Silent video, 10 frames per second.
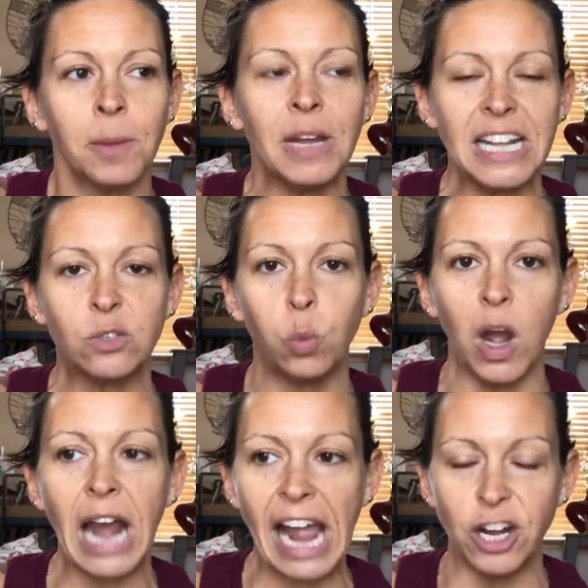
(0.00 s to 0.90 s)
but it's
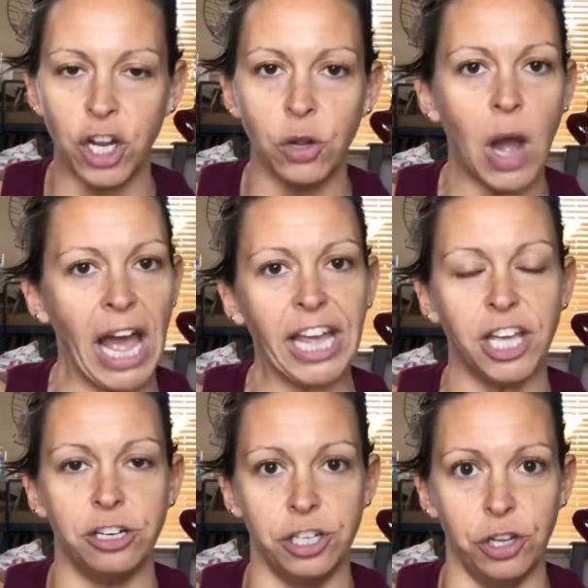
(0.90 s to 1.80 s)
what I knew I
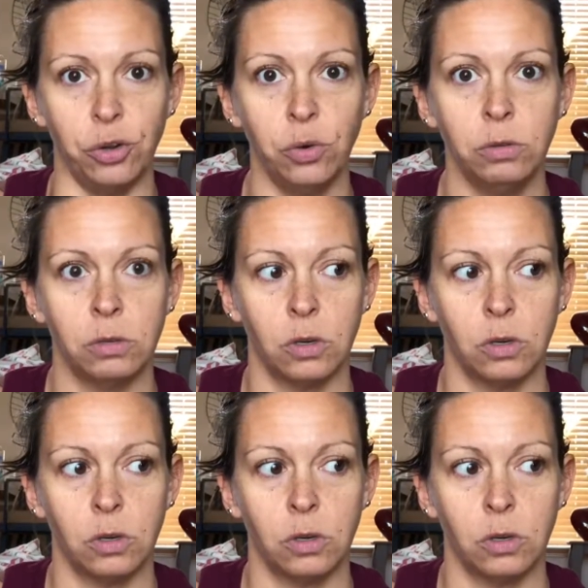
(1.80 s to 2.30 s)
could do